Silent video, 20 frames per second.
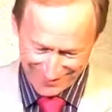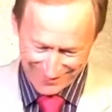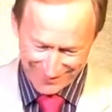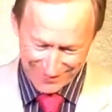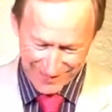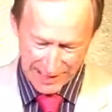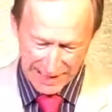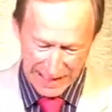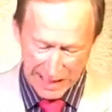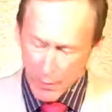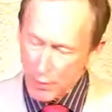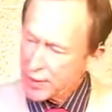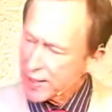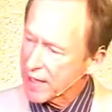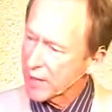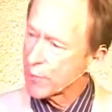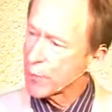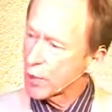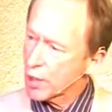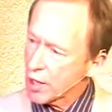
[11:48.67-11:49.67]
Labels have
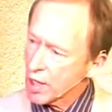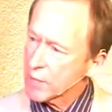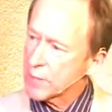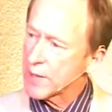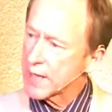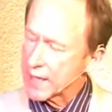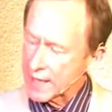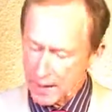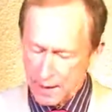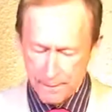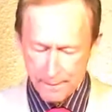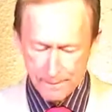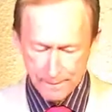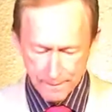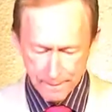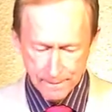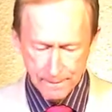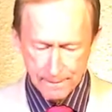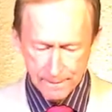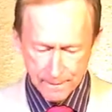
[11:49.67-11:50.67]
brought me
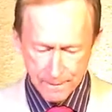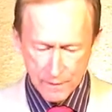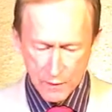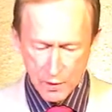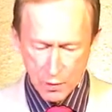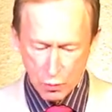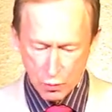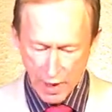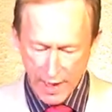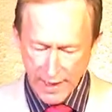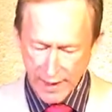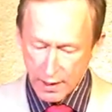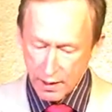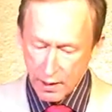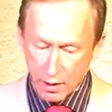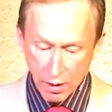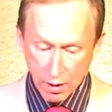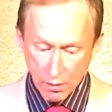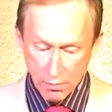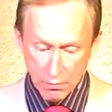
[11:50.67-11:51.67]
right here
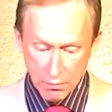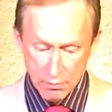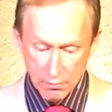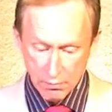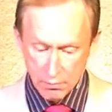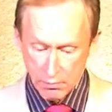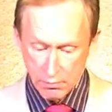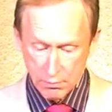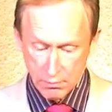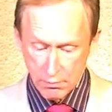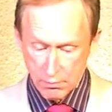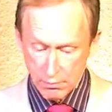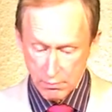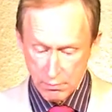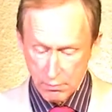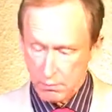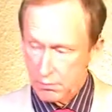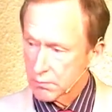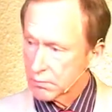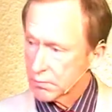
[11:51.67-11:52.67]

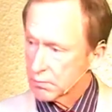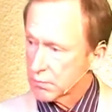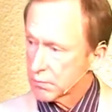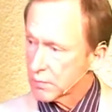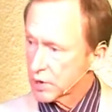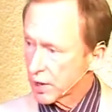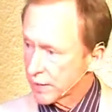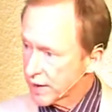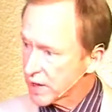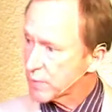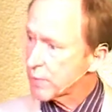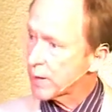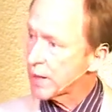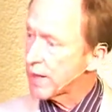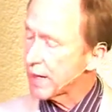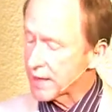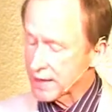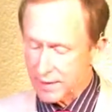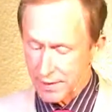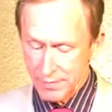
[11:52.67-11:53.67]
to this
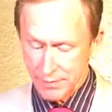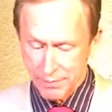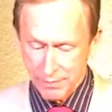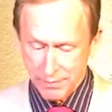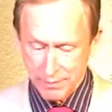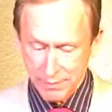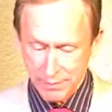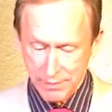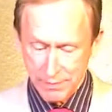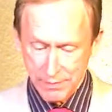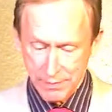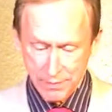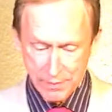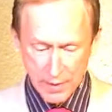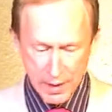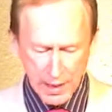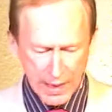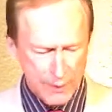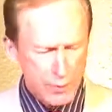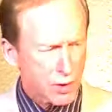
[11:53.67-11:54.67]
place.
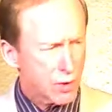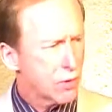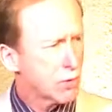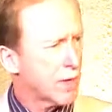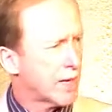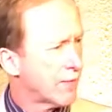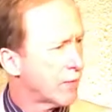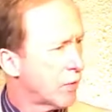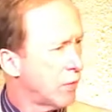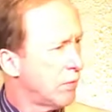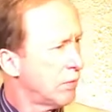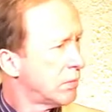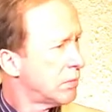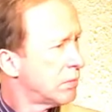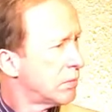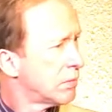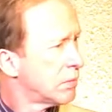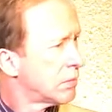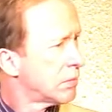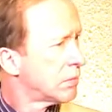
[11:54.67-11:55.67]
I'm so grateful.
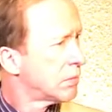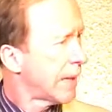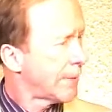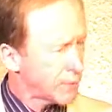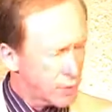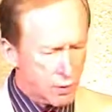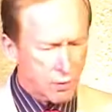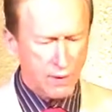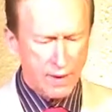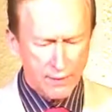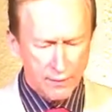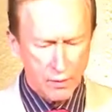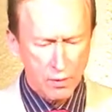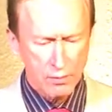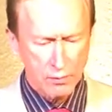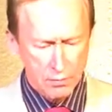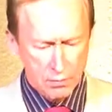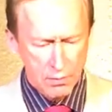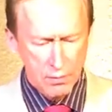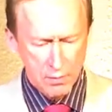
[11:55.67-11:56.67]
I'm so grateful
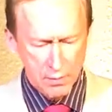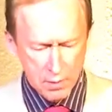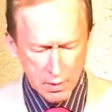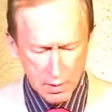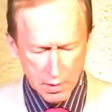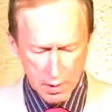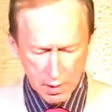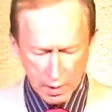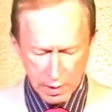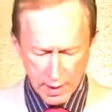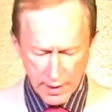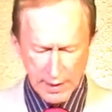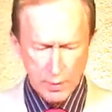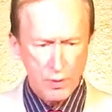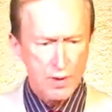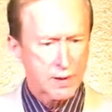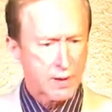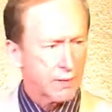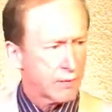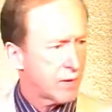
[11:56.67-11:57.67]
because I would
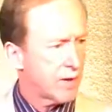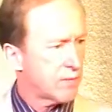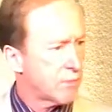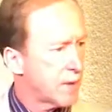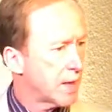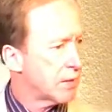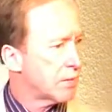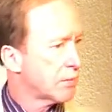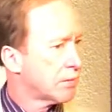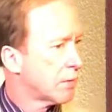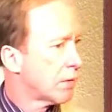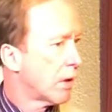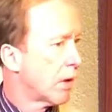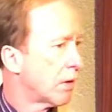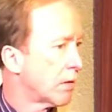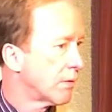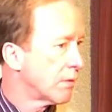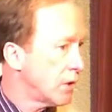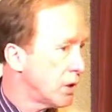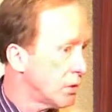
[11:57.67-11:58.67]
never have met all of
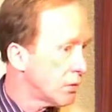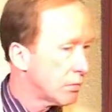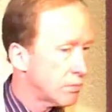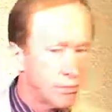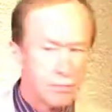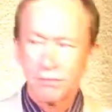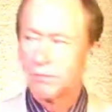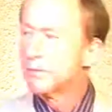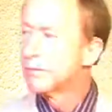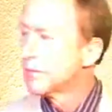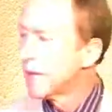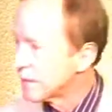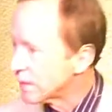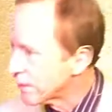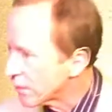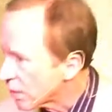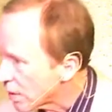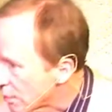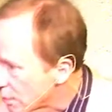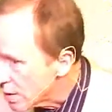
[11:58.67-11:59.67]
you. Thank you
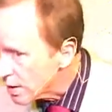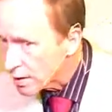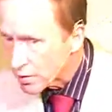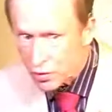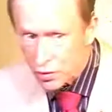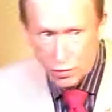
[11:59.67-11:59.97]
very much.